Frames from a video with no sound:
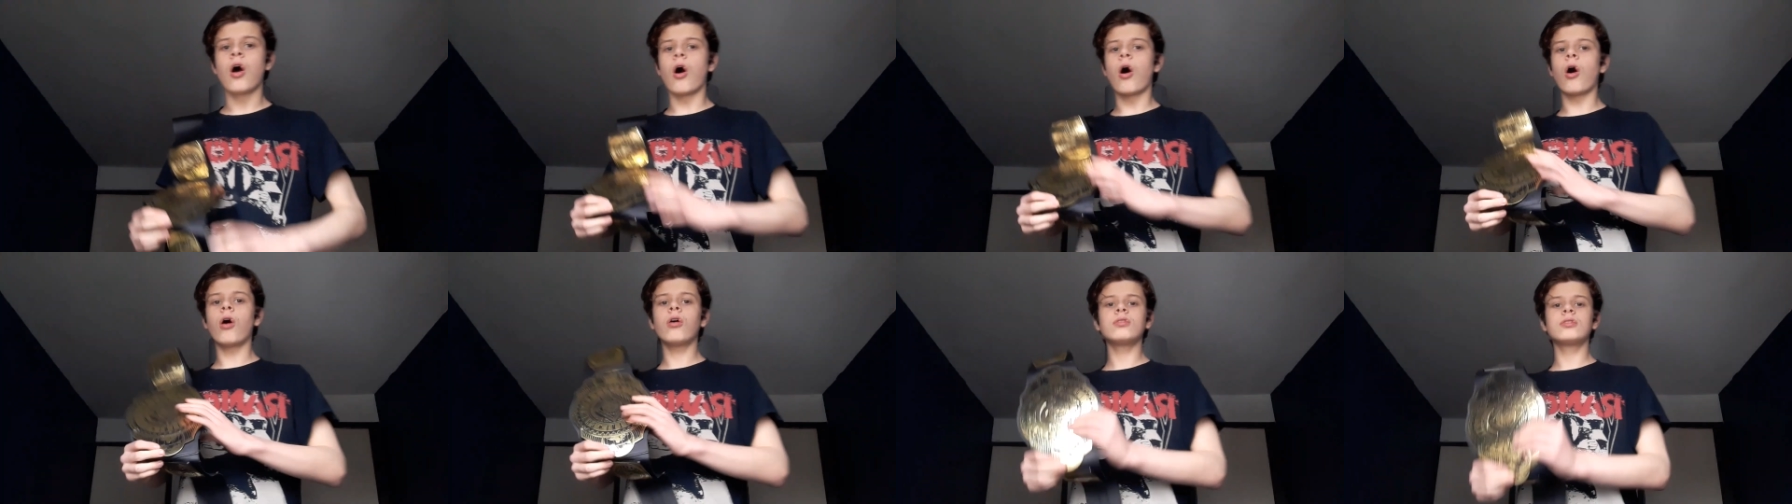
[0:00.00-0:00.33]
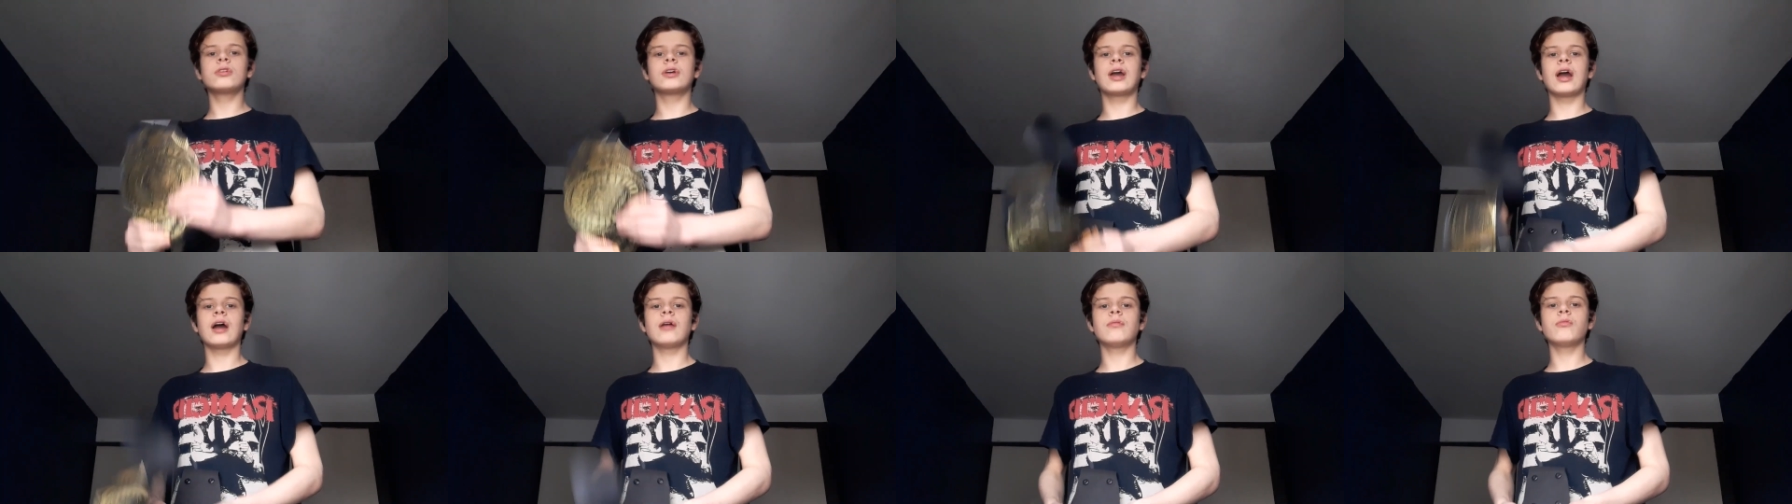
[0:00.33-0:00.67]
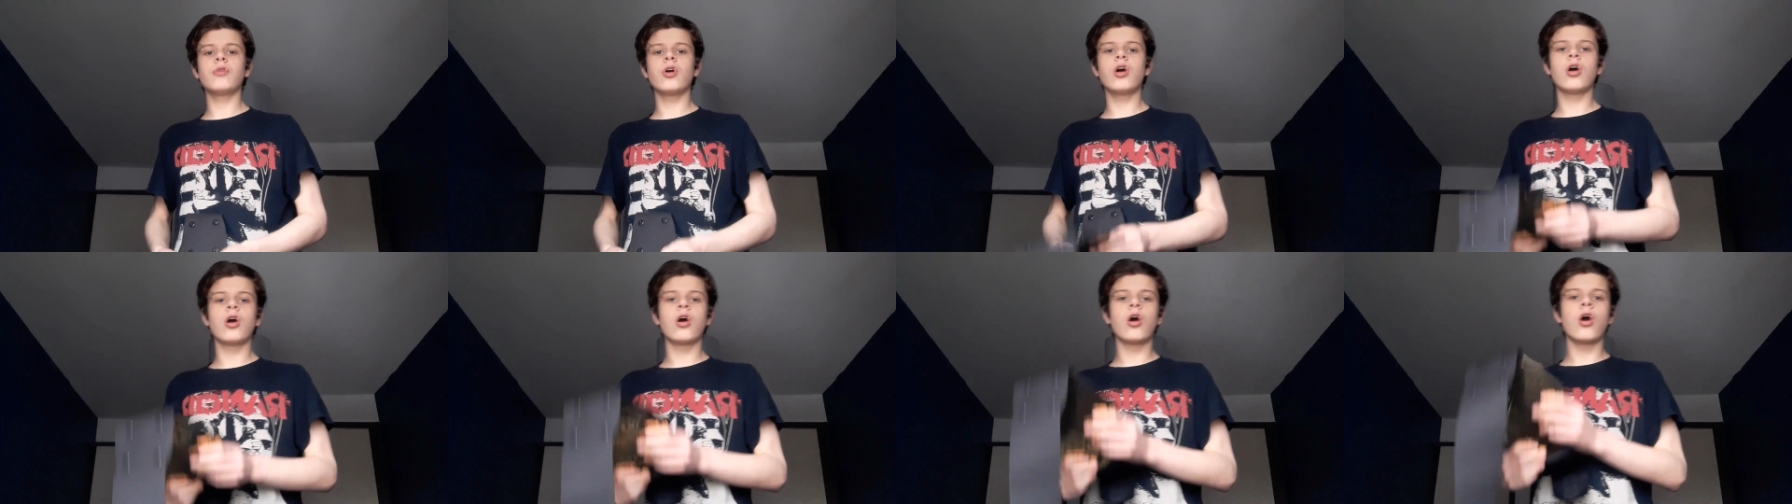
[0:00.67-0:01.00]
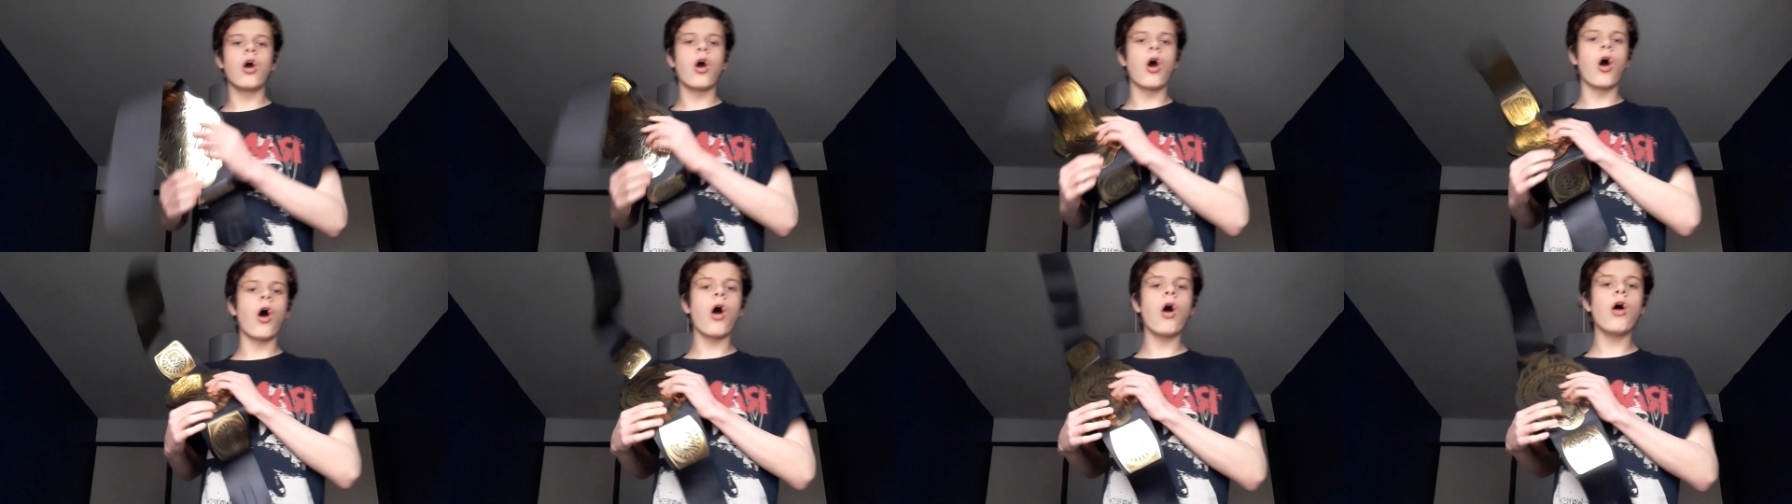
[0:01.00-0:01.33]
On camera,
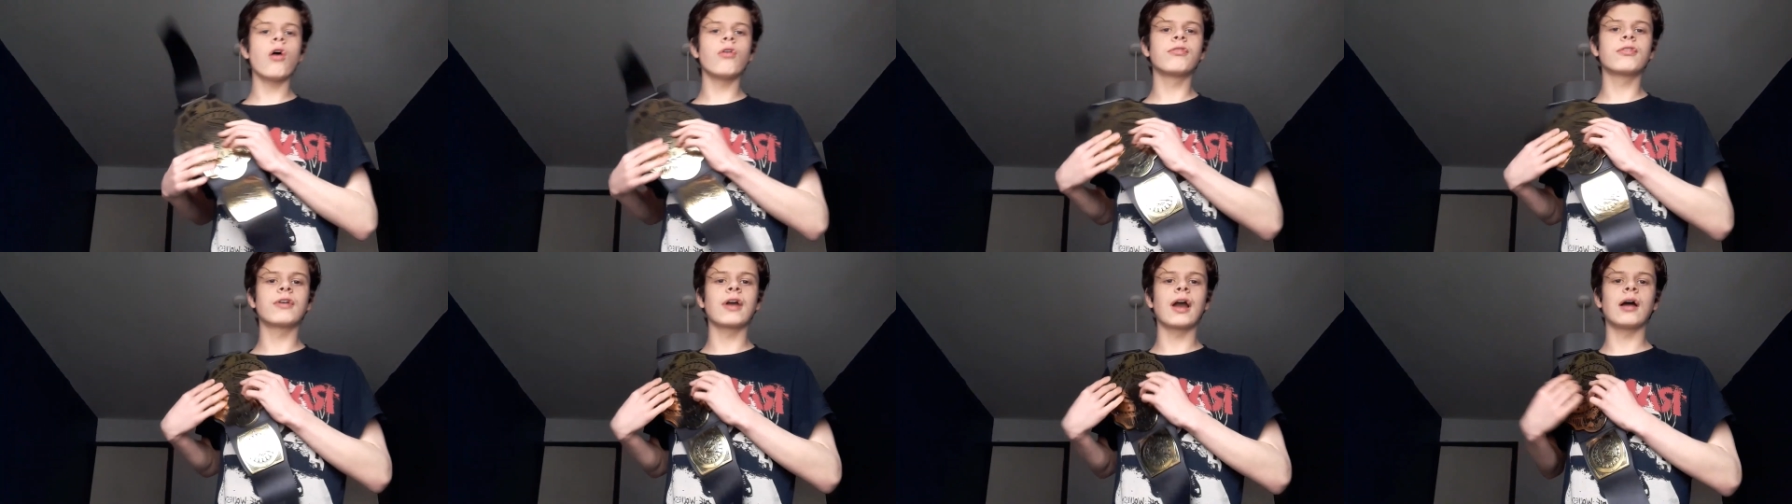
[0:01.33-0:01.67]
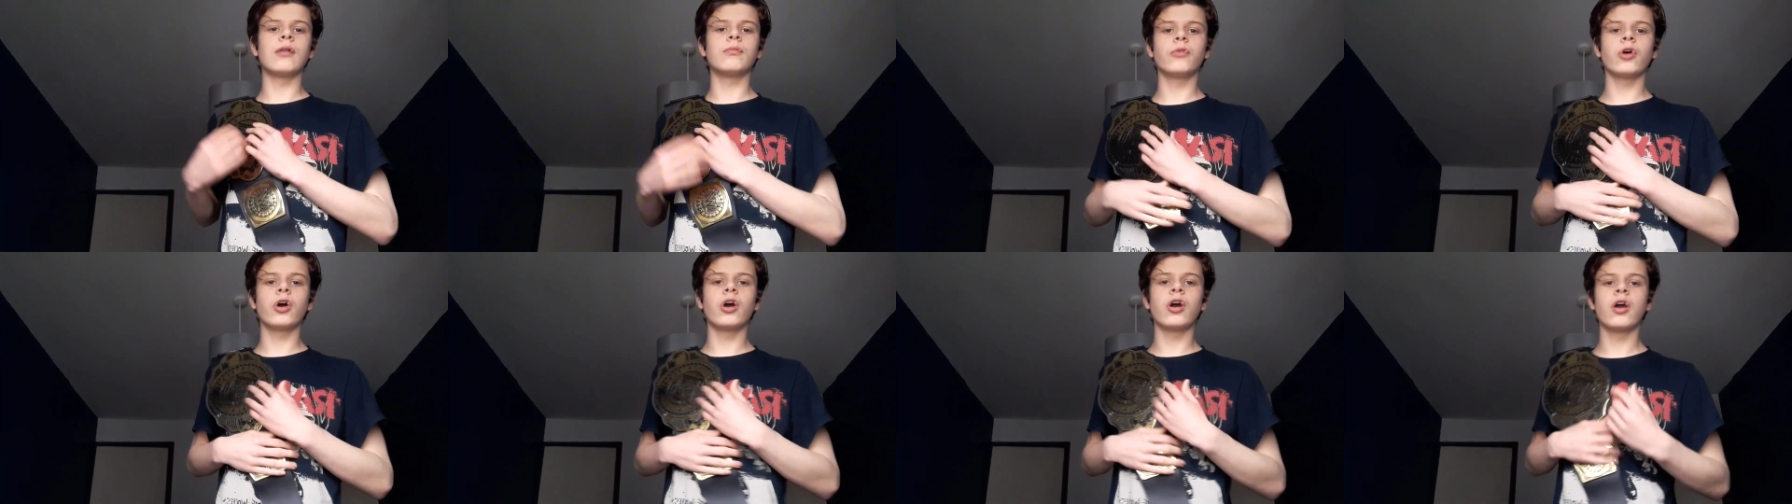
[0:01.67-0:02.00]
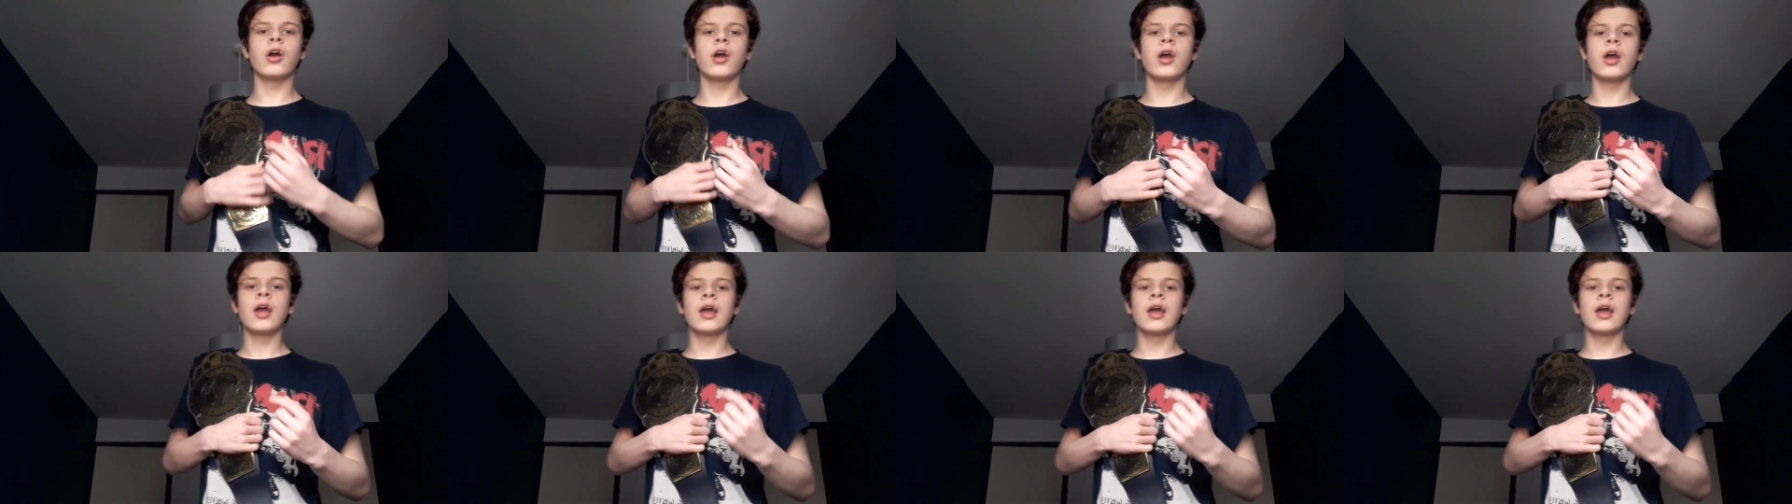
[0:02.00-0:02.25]
off camera,